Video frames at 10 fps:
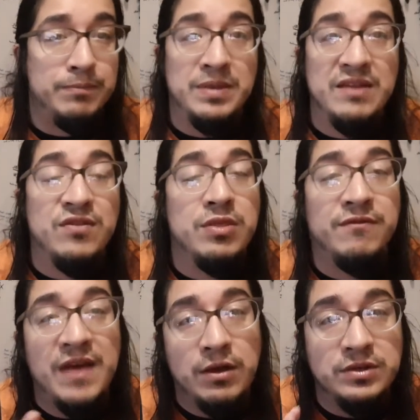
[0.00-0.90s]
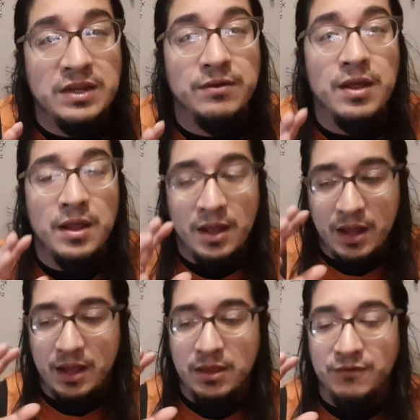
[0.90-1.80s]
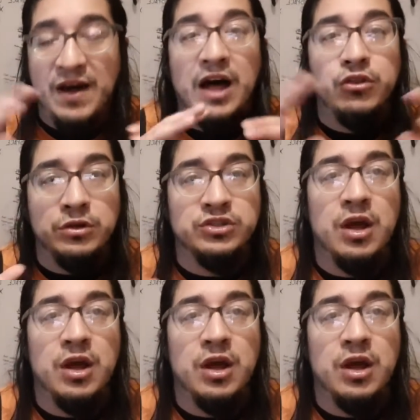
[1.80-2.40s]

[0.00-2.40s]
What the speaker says: even the the fathers